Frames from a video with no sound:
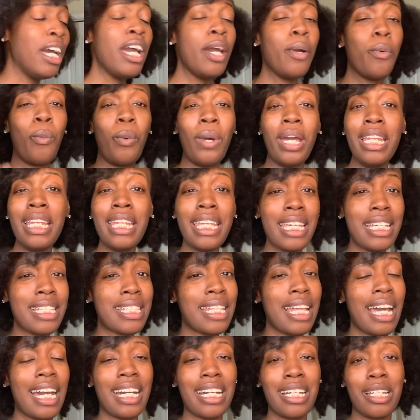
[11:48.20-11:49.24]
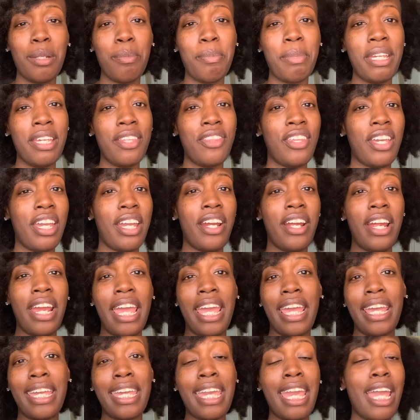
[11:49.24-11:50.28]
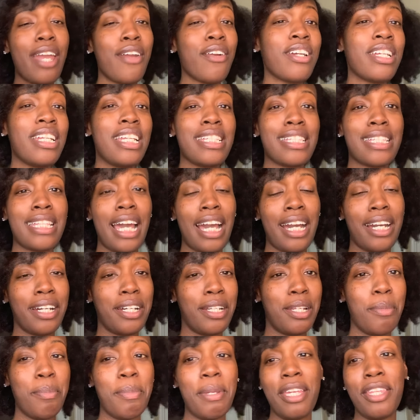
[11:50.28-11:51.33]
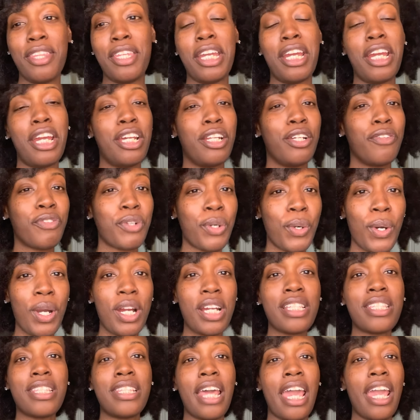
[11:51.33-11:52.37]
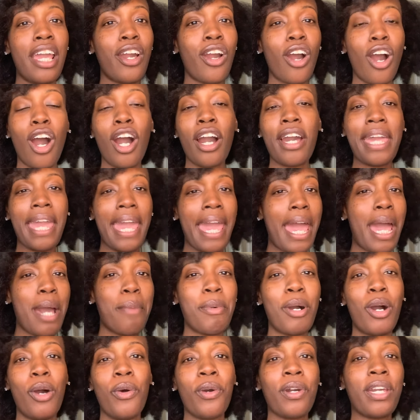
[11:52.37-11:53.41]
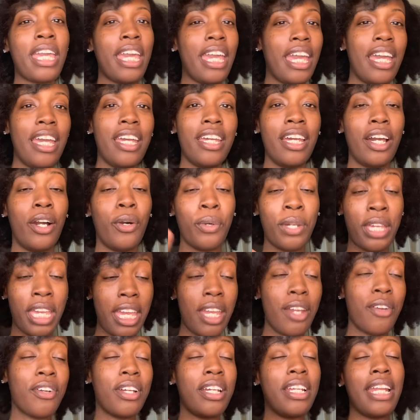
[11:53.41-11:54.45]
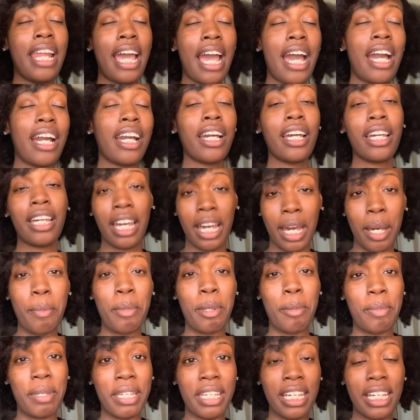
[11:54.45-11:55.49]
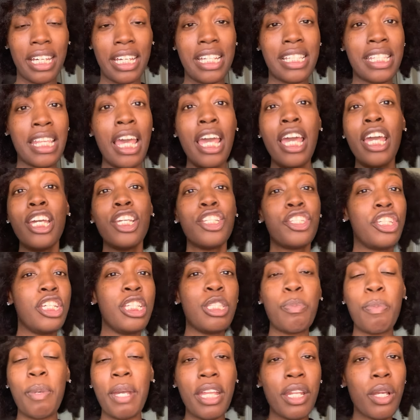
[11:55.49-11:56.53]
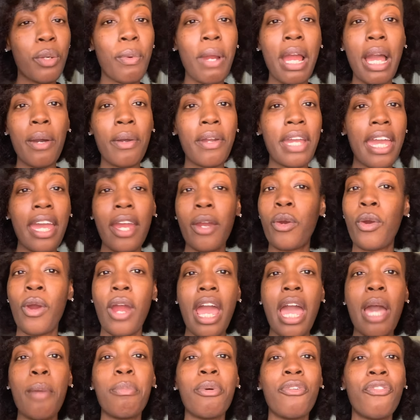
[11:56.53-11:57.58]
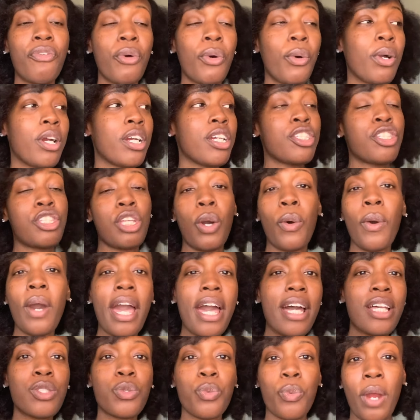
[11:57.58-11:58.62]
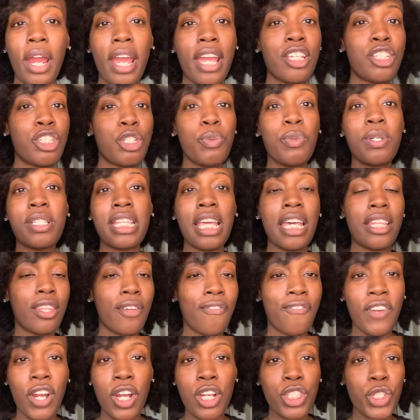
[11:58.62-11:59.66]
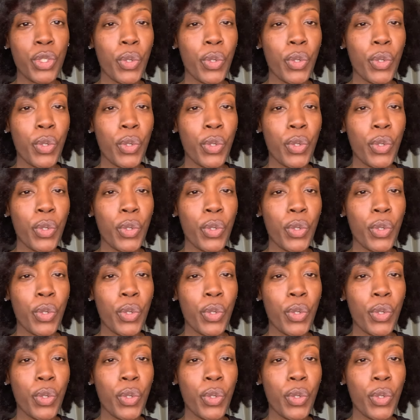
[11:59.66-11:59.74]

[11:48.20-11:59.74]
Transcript: Wendy is not going to be there and Karen is not going to be there. And of course, they call Cap on Karen not coming because she's been around Crab before. So has Ray. She was at the first